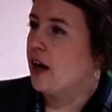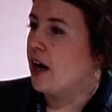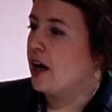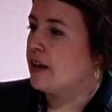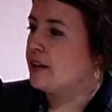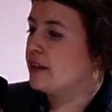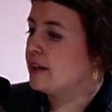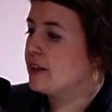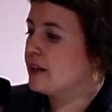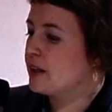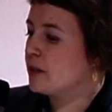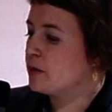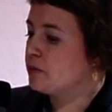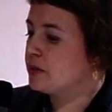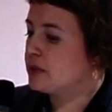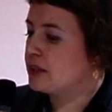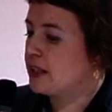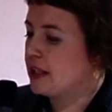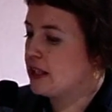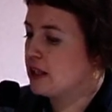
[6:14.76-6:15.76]
I think
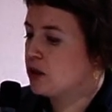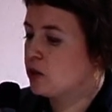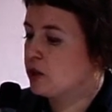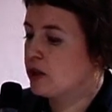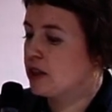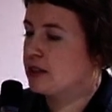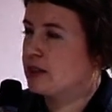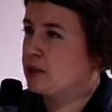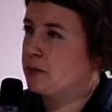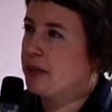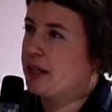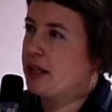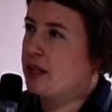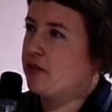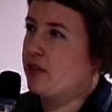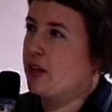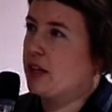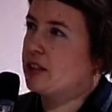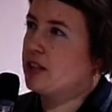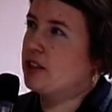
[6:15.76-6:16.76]
DataCore has the big
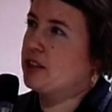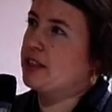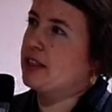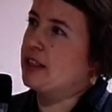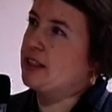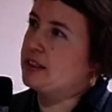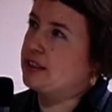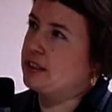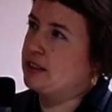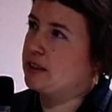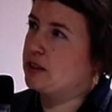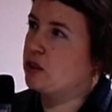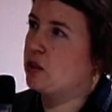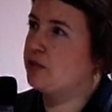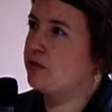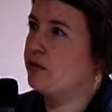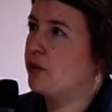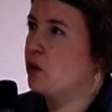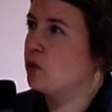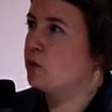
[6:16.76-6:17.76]
advantage that it's a
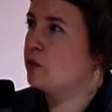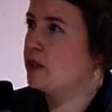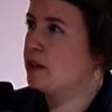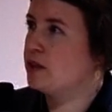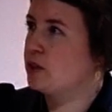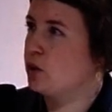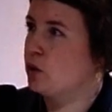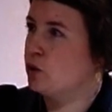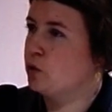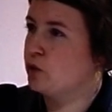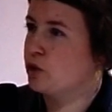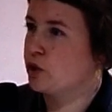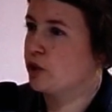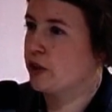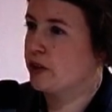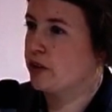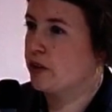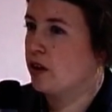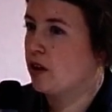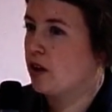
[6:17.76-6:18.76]
software-only
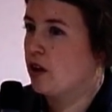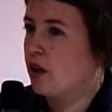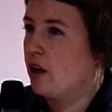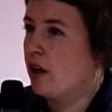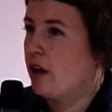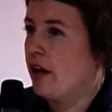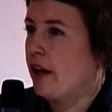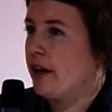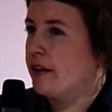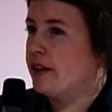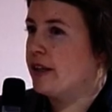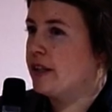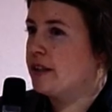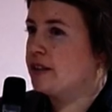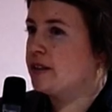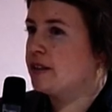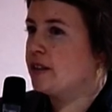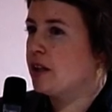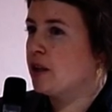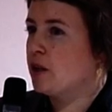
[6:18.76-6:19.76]
solution, and
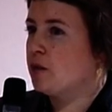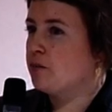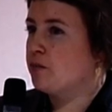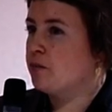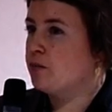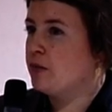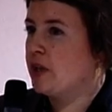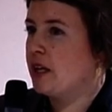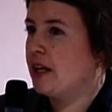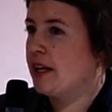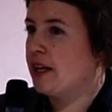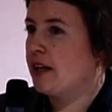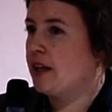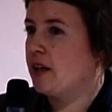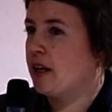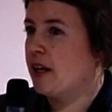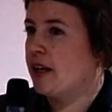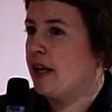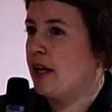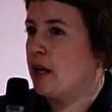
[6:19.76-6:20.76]
that really
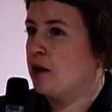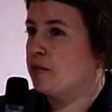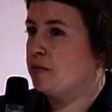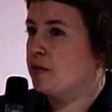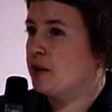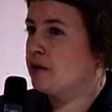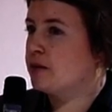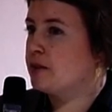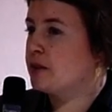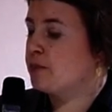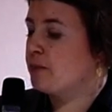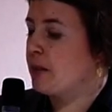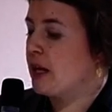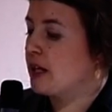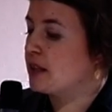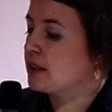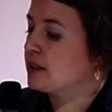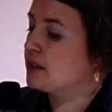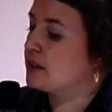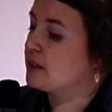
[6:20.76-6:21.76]
gives
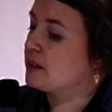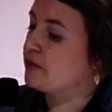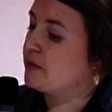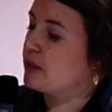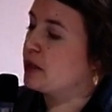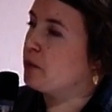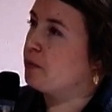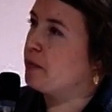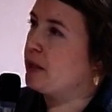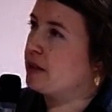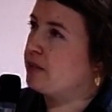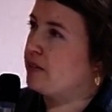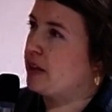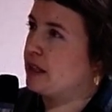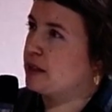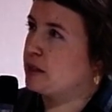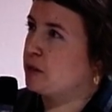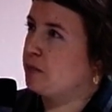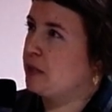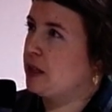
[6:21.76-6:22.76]
partners a very big
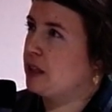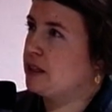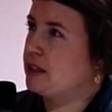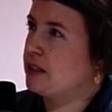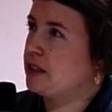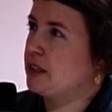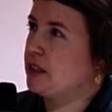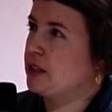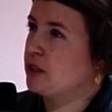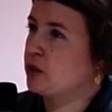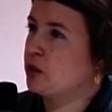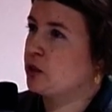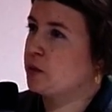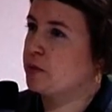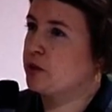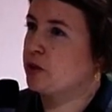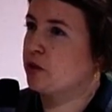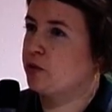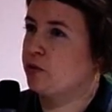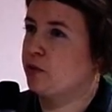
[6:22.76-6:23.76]
flexibility in
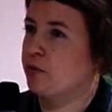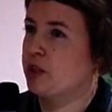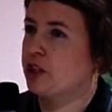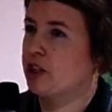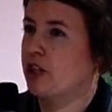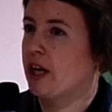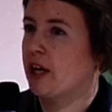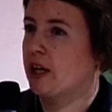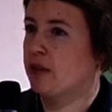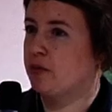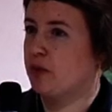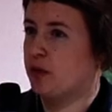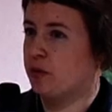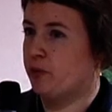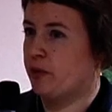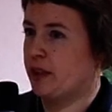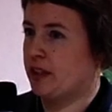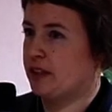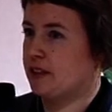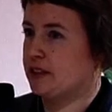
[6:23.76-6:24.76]
terms of which hardware
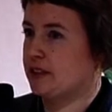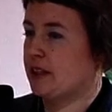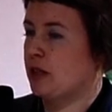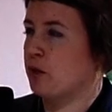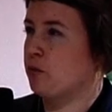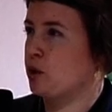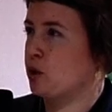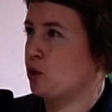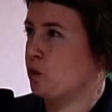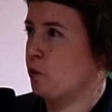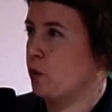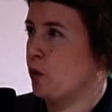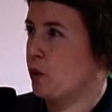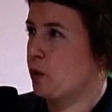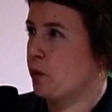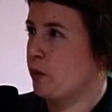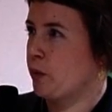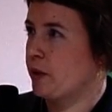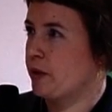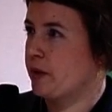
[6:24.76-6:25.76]
vendors they want to
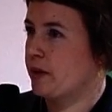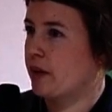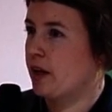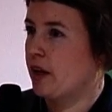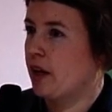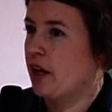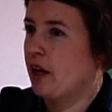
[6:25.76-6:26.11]
work with.